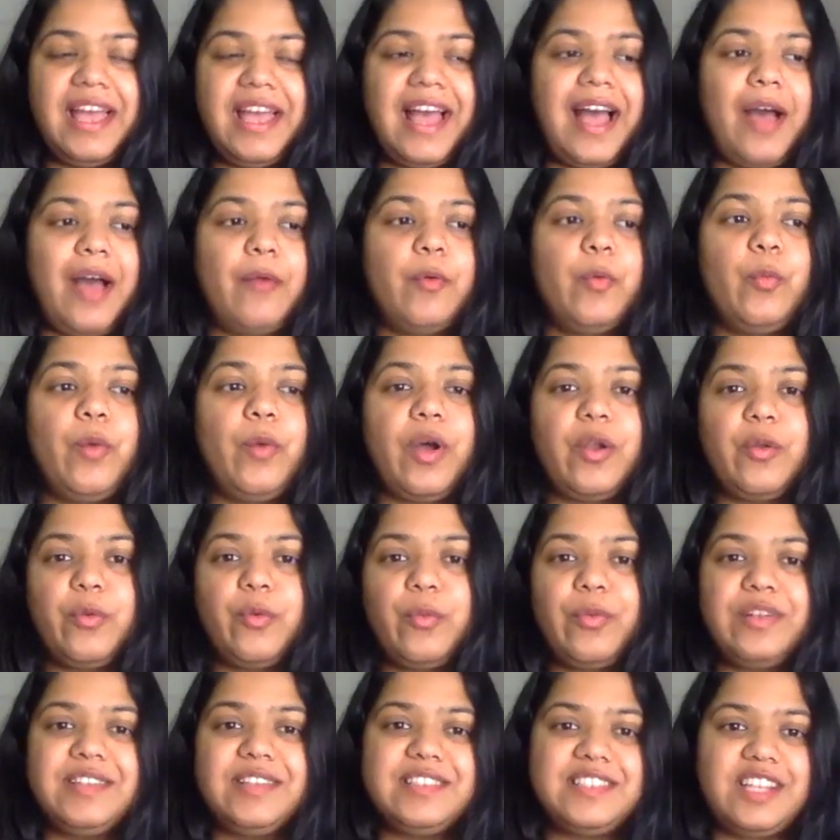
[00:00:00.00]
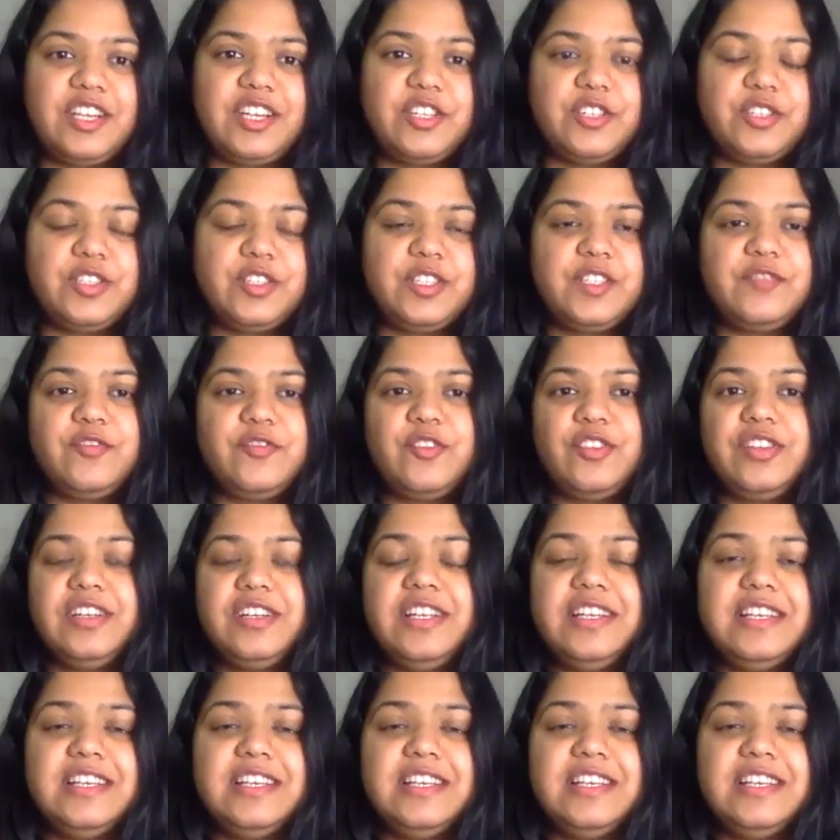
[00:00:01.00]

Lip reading: I have a one-on-one sessions for